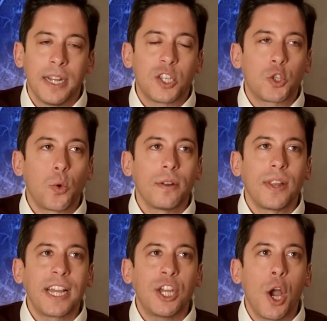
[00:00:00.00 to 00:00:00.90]
It's sort of
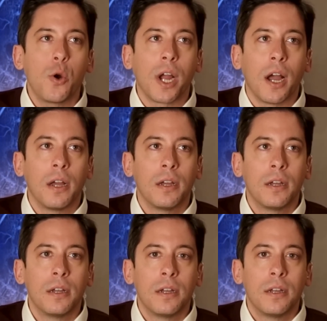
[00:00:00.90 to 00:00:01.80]
like yoga.
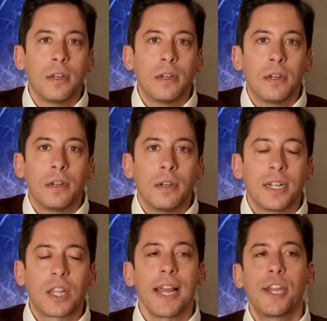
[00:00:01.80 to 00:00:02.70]

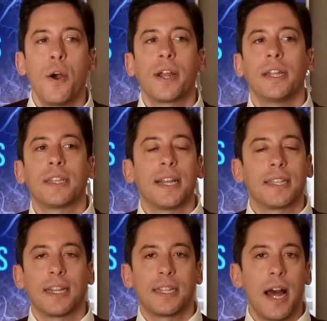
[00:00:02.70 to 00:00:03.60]
It's like yoga in the
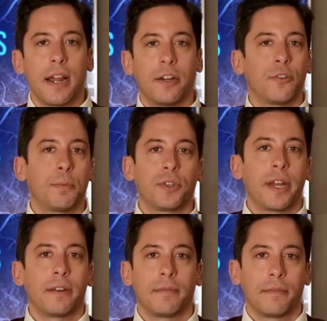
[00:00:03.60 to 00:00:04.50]
sense that it's not
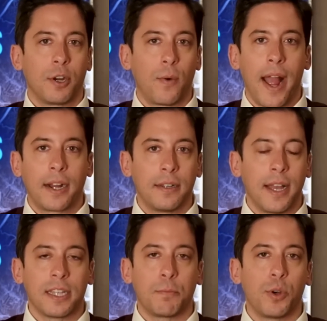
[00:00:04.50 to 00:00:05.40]
100% correct
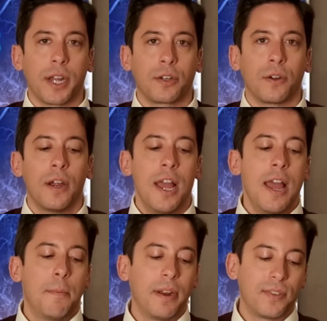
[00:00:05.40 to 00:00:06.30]
as a predictor,
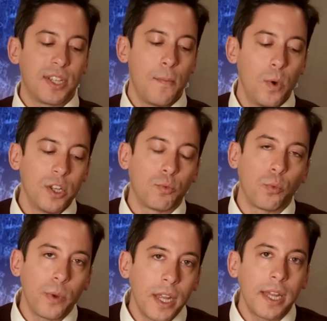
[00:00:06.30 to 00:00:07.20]
but if someone is
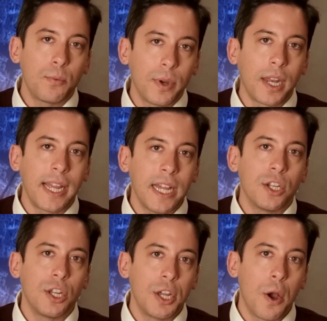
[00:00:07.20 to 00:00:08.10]
really really
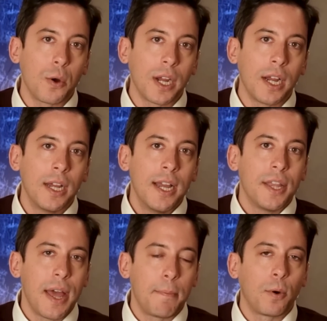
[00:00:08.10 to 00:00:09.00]
into yoga,
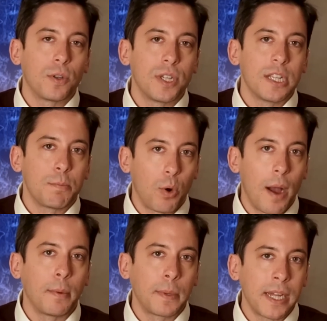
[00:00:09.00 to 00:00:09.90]
that person is
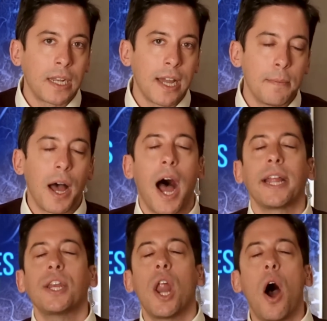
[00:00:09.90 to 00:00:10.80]
probably a lib.
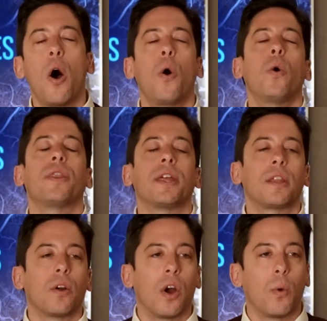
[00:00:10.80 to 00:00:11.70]
I know
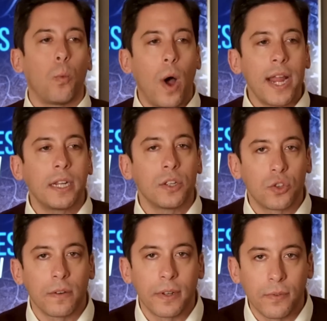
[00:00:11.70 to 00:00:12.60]
that there are white
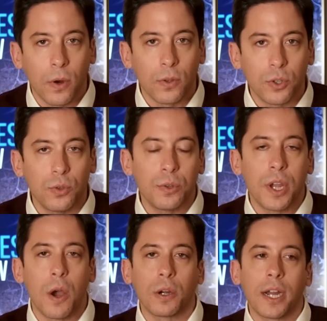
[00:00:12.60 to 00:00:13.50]
conservative girls who do
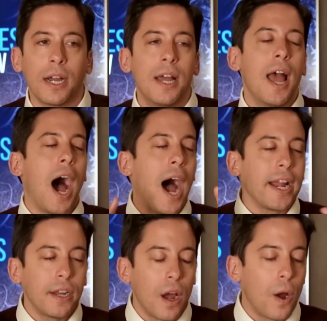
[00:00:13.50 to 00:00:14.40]
yoga.
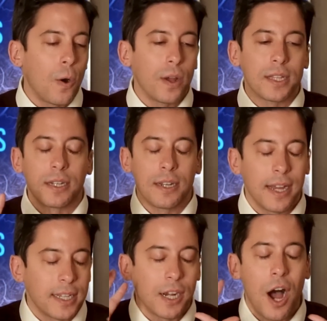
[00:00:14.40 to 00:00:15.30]
I know it's a t-
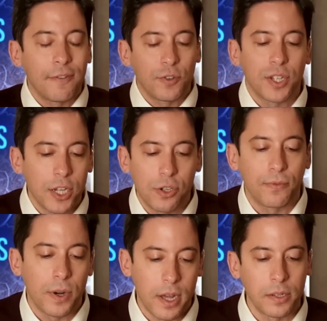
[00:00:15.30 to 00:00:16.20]
it's a
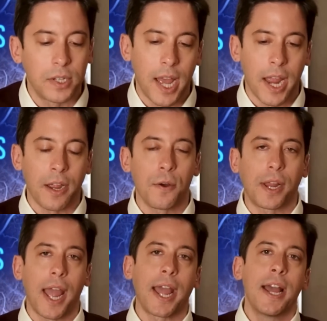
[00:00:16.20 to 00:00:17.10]
conversation for another day,
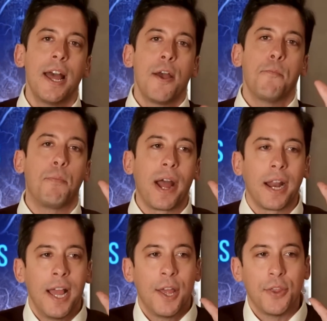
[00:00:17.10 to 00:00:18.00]
okay?
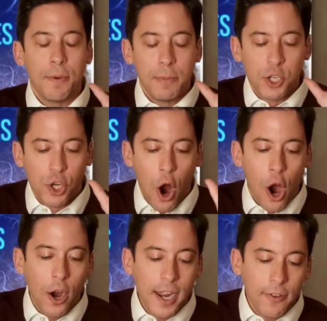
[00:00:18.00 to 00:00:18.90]
But the
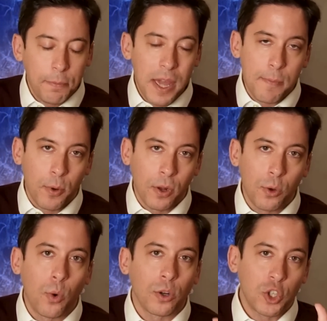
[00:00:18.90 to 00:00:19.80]
majority of
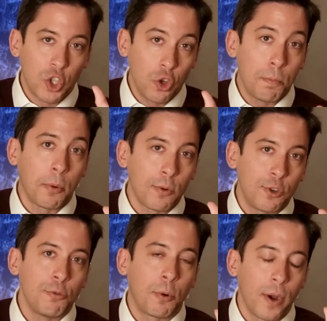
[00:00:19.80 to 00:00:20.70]
people who are super
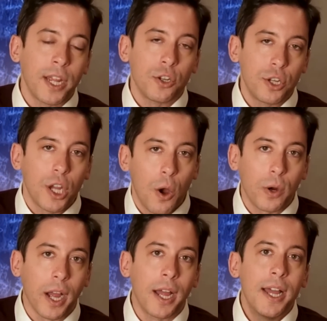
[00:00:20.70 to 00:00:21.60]
duper into
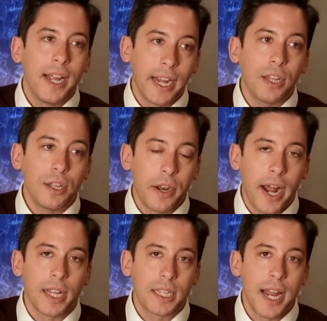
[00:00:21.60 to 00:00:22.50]
yoga in the
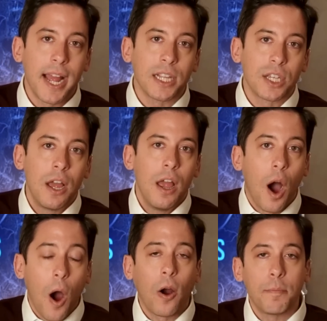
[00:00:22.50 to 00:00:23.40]
United States
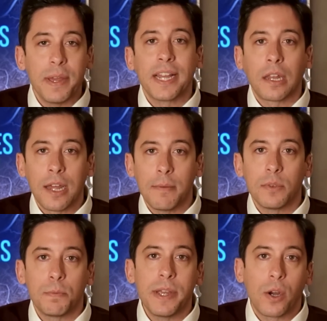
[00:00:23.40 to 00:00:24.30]
are big
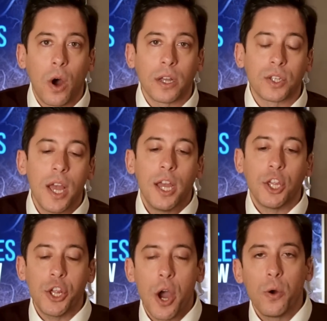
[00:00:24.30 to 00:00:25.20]
libs because
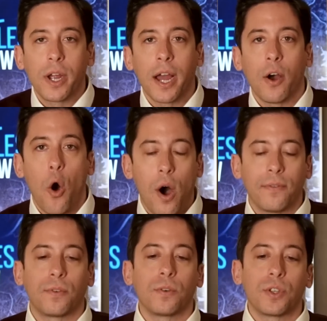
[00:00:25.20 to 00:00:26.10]
yoga
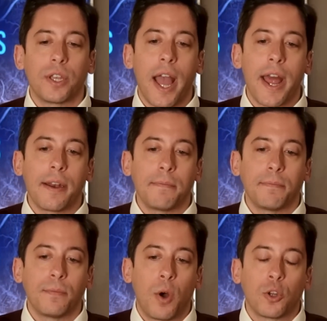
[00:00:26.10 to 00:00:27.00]
offers
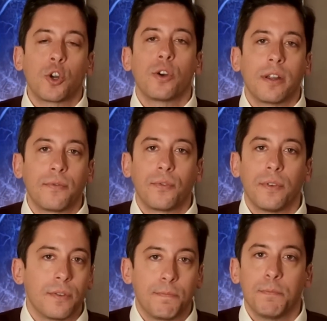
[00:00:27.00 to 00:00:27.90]
an alternative
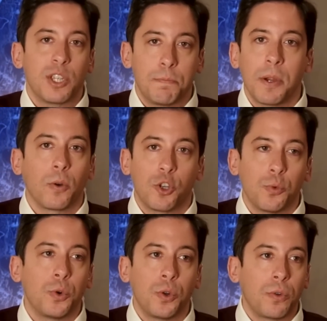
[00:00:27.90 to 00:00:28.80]

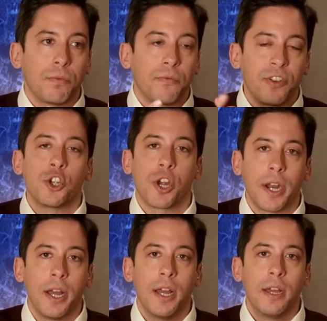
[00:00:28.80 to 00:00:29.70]
spiritual
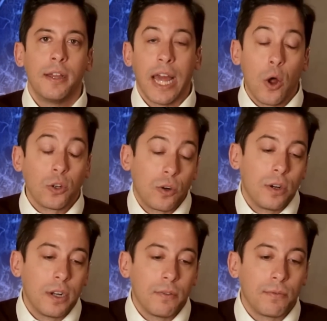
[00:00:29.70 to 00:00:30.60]
vision, an
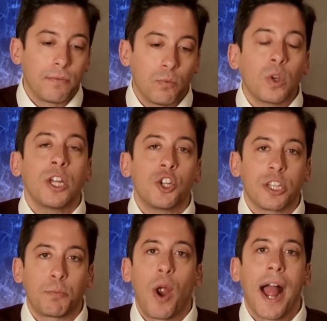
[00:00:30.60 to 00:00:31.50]
alternative
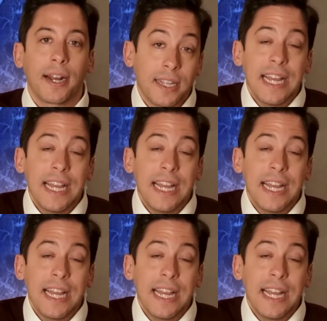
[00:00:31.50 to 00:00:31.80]
religious practice.